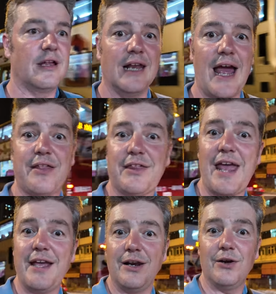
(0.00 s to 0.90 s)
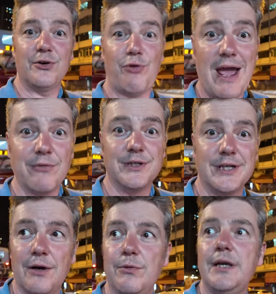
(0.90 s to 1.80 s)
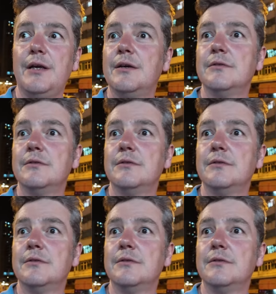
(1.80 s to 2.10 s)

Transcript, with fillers: Let's take a look around, shall we?